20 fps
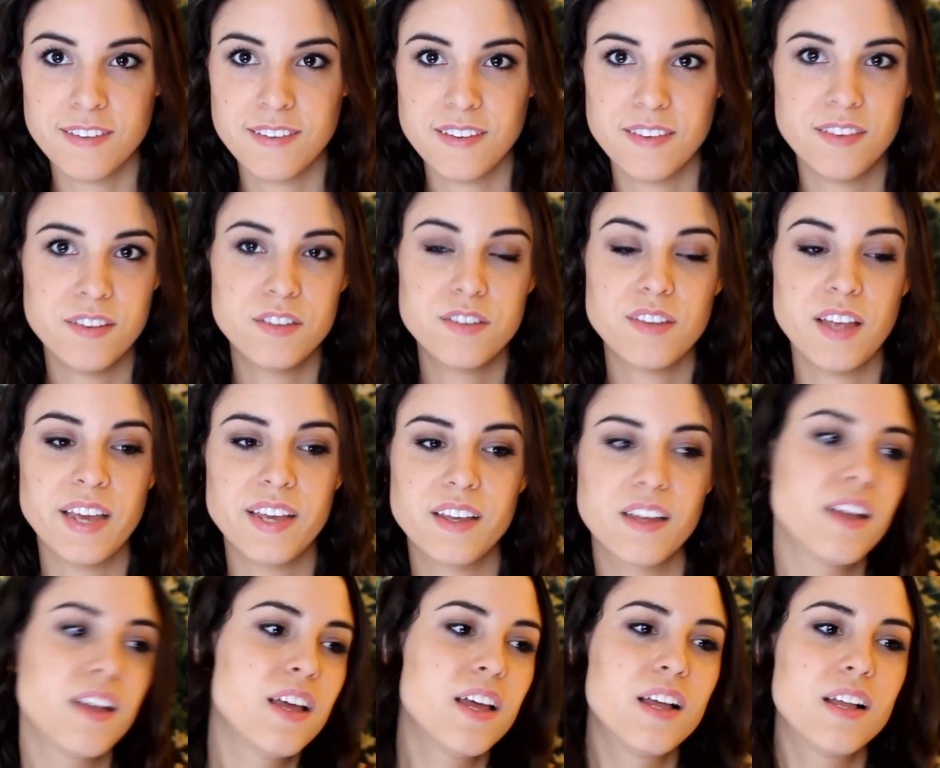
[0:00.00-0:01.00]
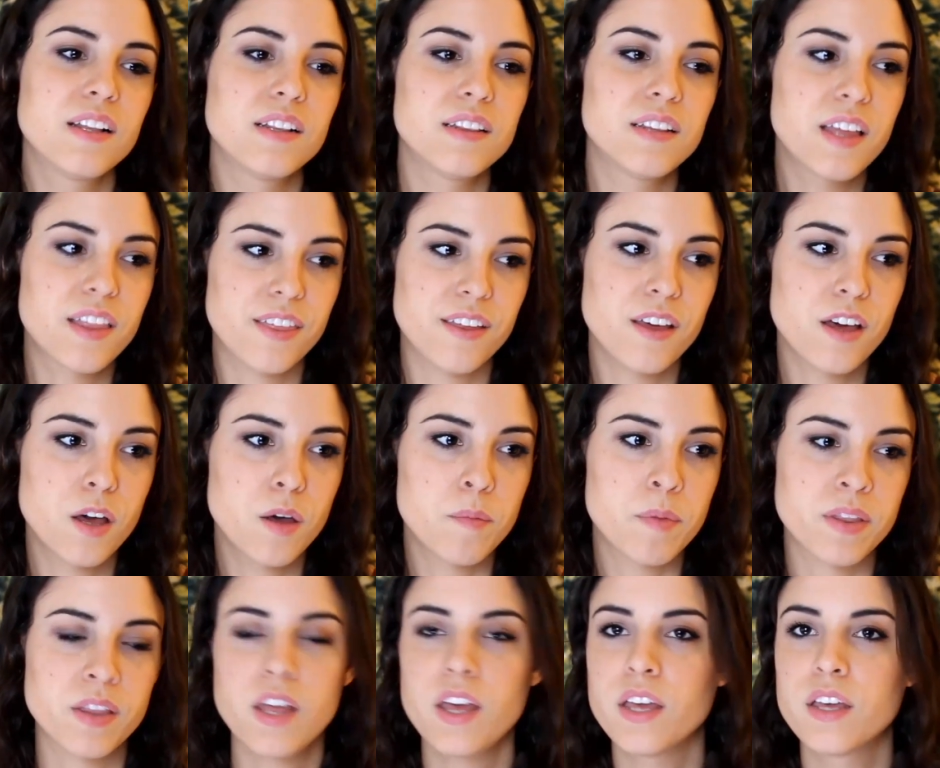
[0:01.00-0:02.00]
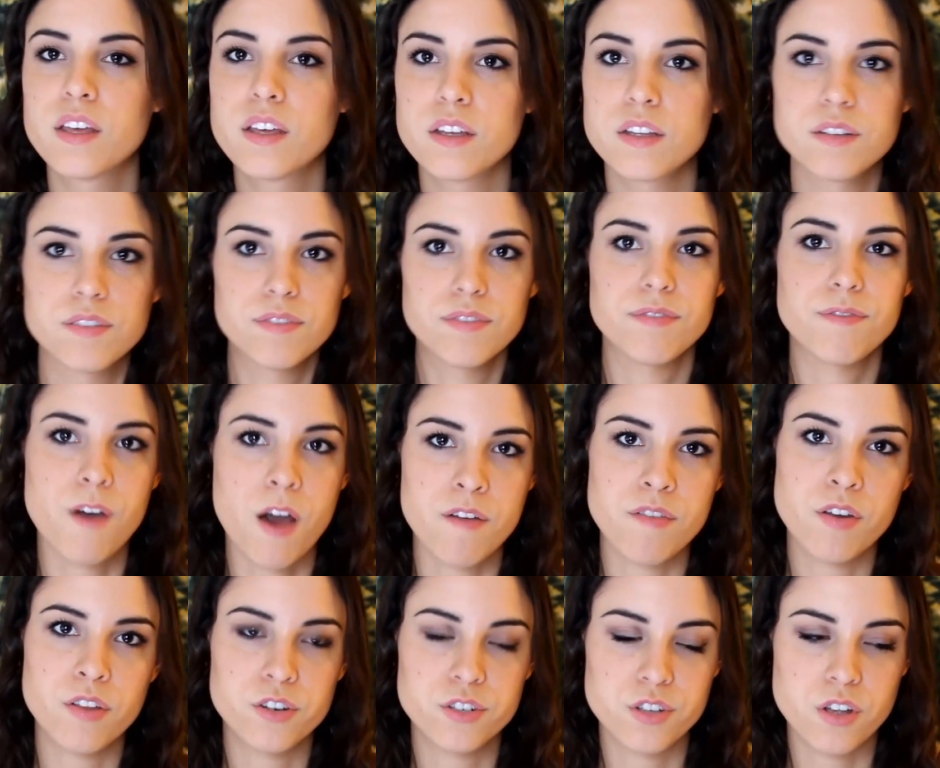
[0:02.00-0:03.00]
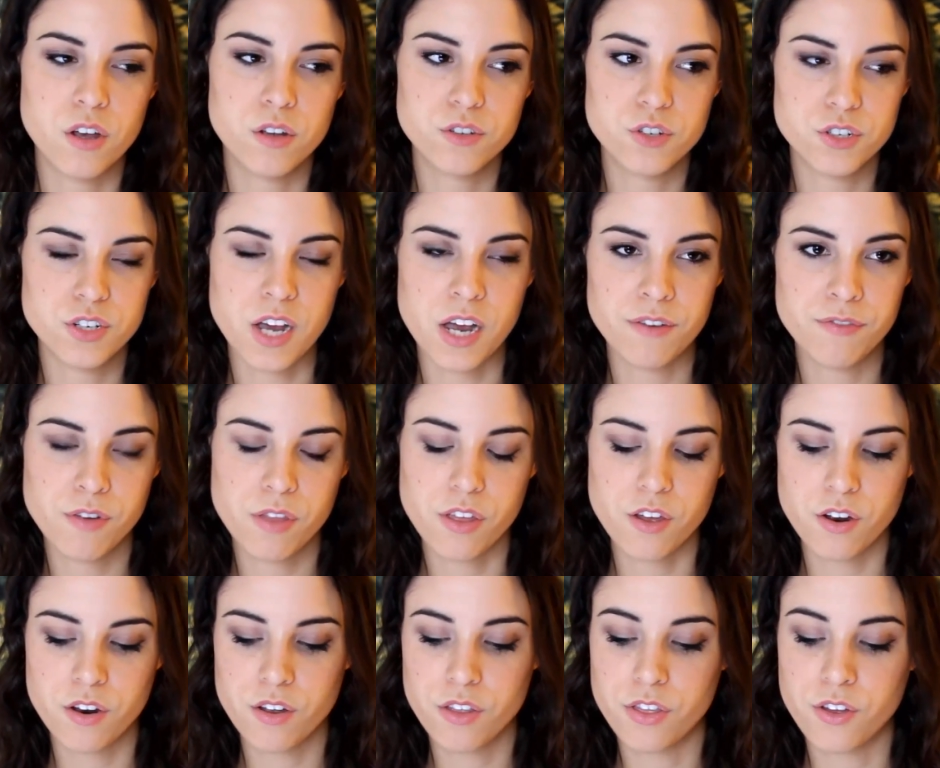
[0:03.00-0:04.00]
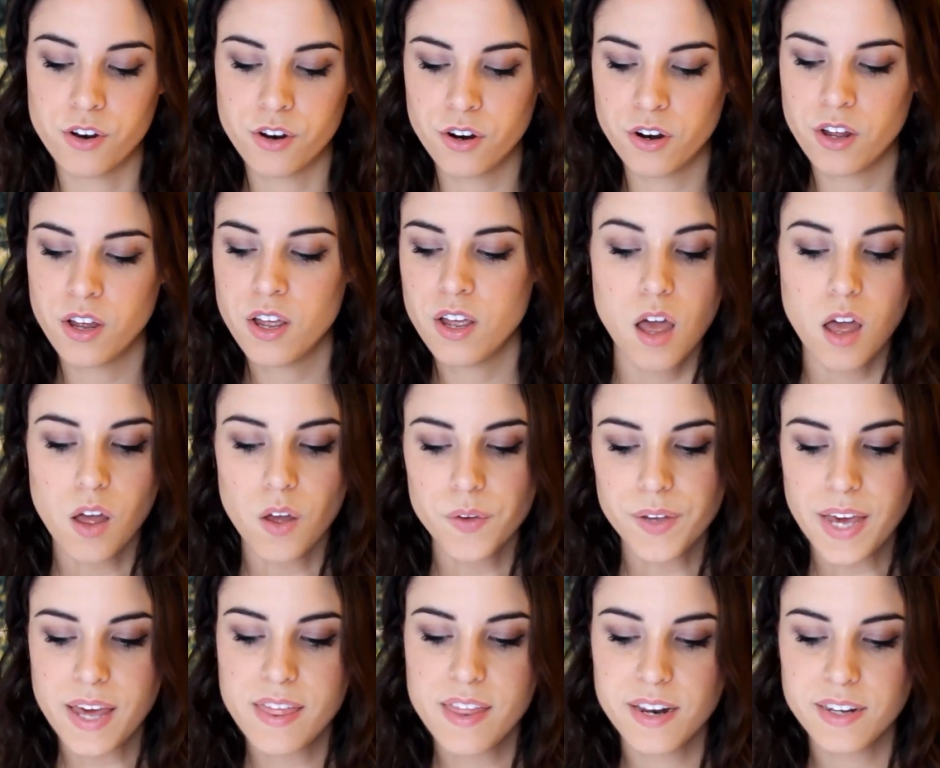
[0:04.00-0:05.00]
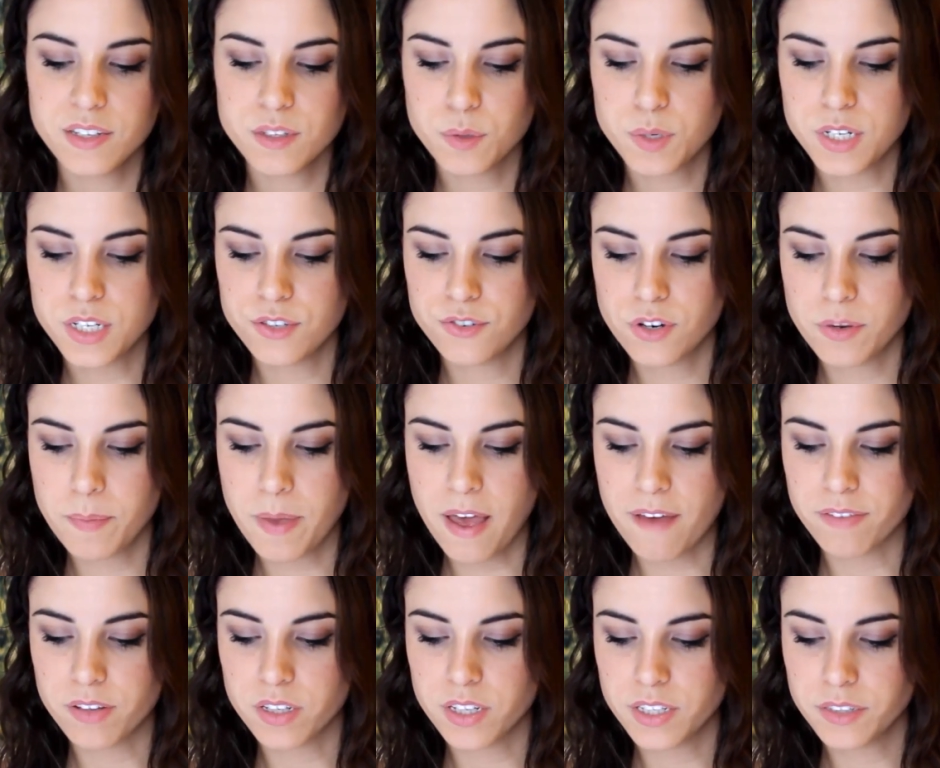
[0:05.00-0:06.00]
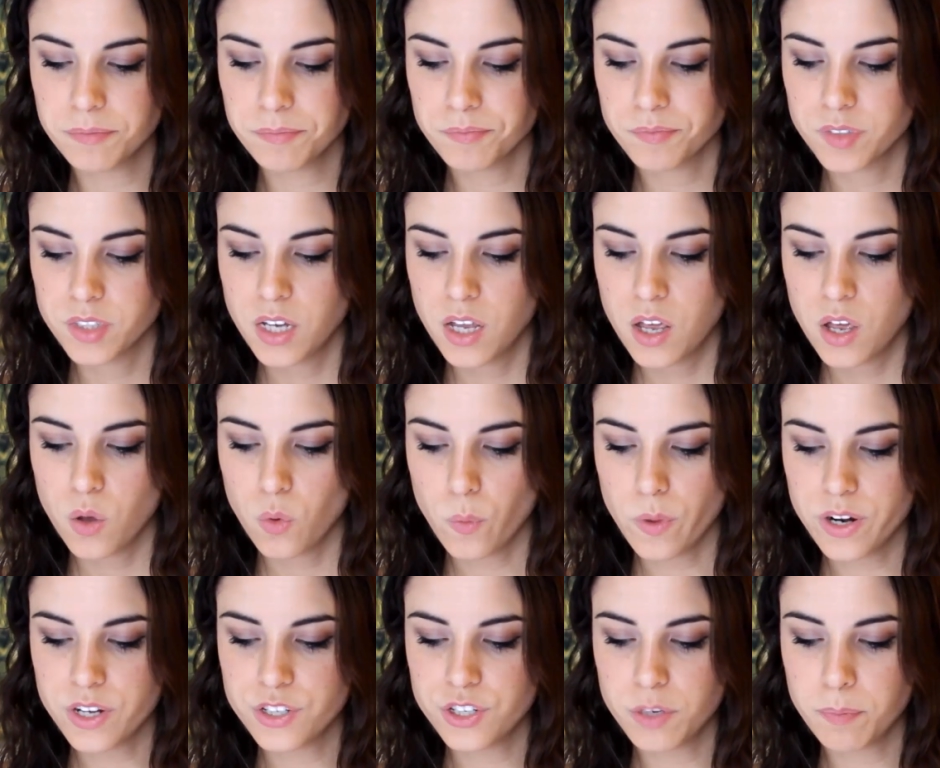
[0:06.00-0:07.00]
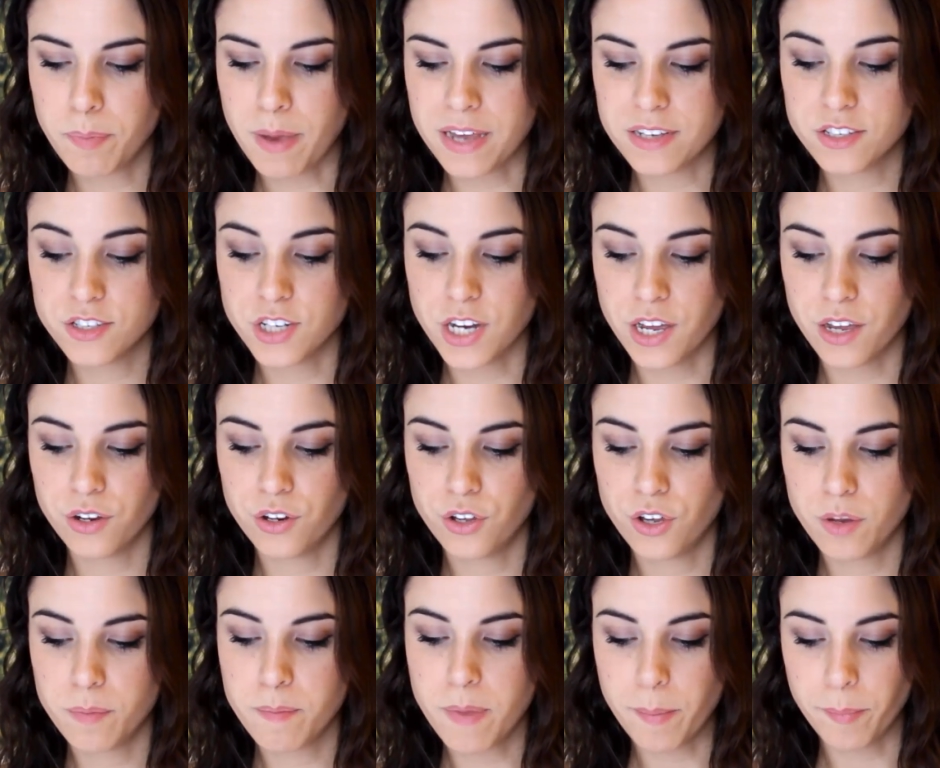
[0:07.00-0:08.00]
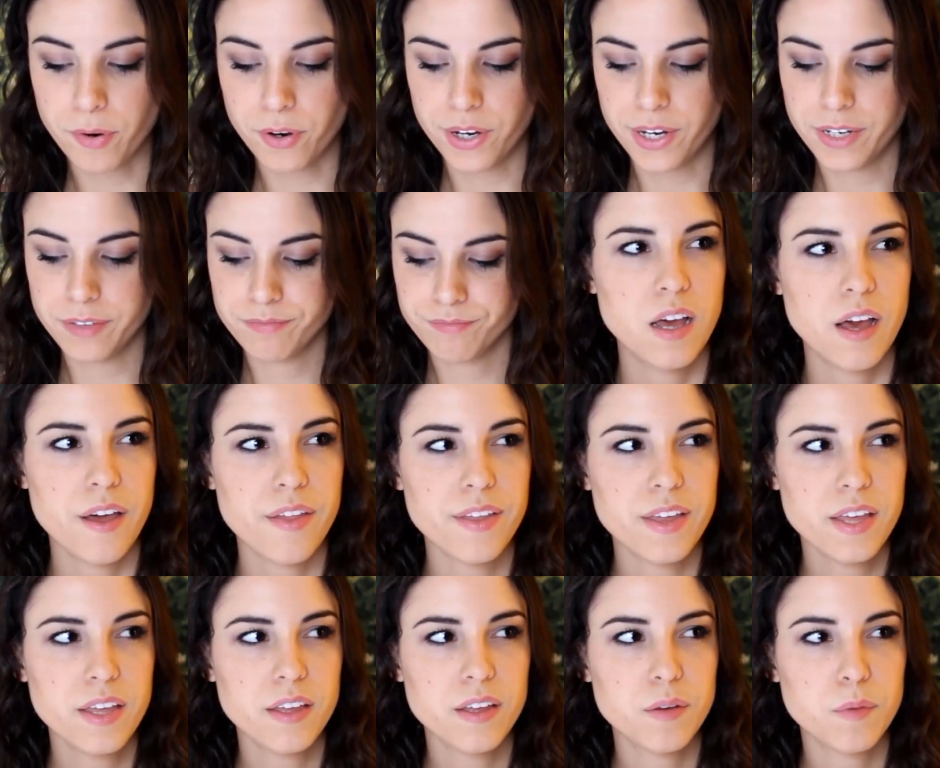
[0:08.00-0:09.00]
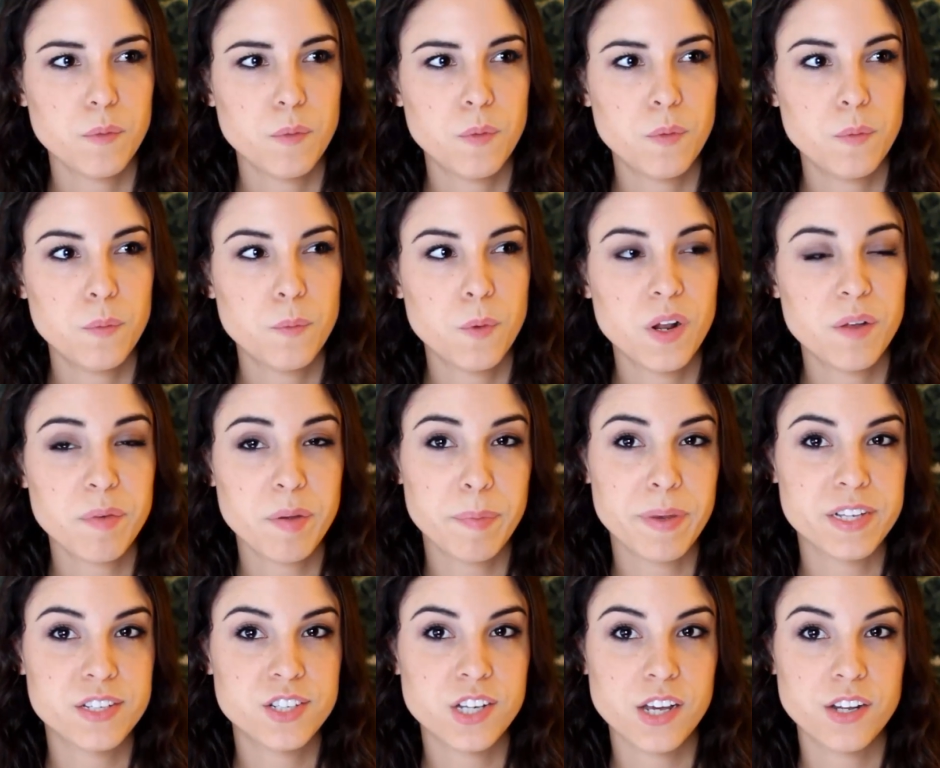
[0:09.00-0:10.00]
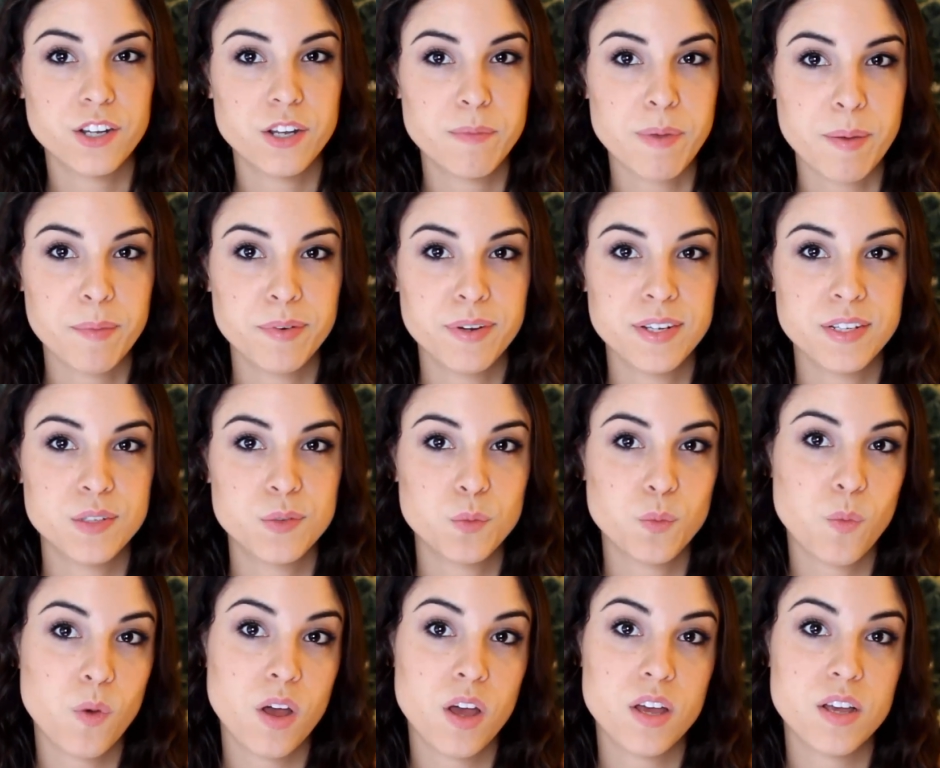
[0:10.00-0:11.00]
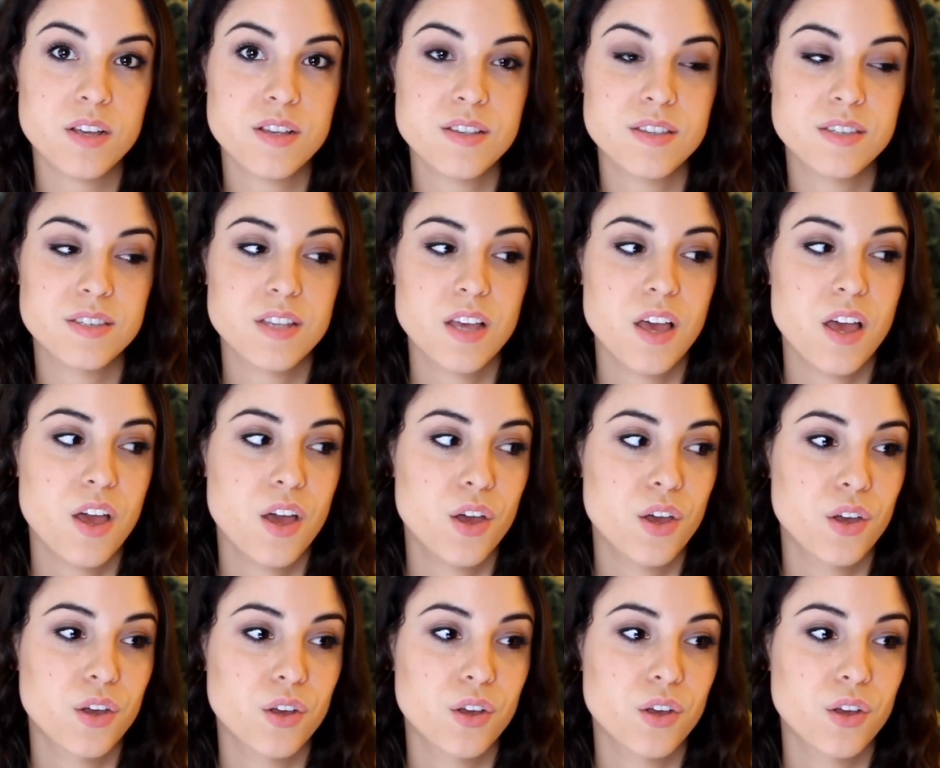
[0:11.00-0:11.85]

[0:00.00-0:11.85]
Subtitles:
this, like, Lithium and like 5 other songs are tied for third. Okay, the next one is from Evelyn. What is your best childhood memory? I think one of my best childhood memories was